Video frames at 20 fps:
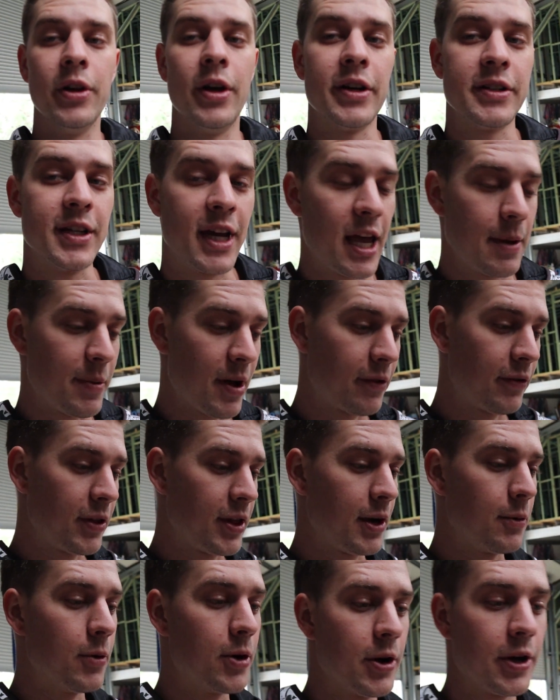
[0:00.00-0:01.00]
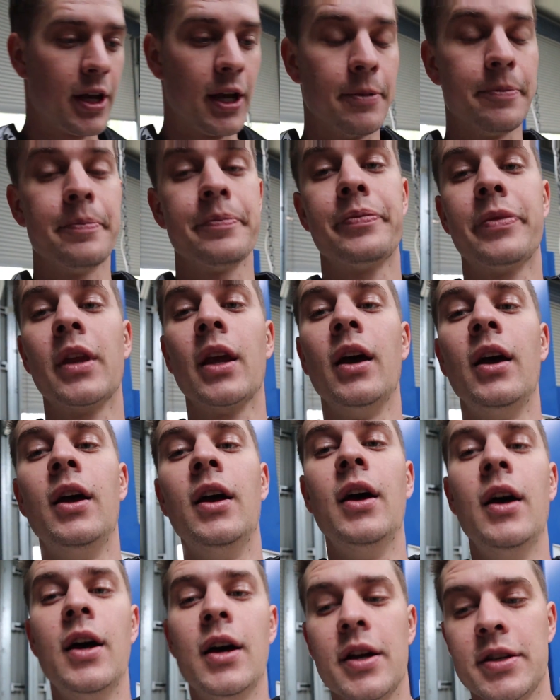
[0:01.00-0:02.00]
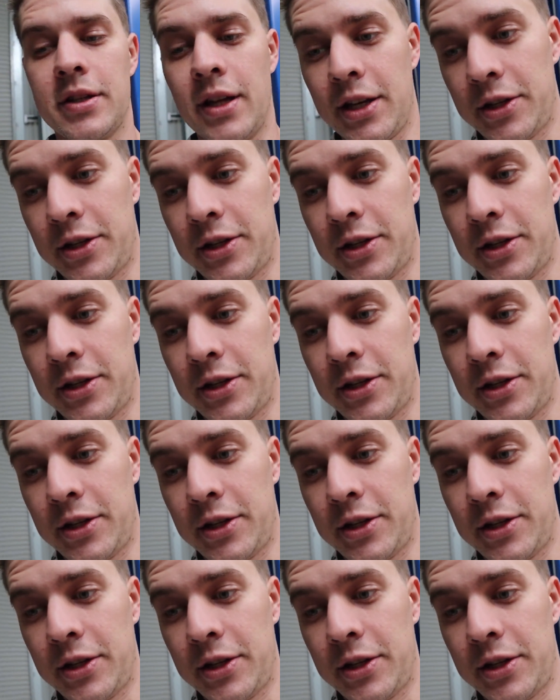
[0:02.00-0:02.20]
like to keep everything working. So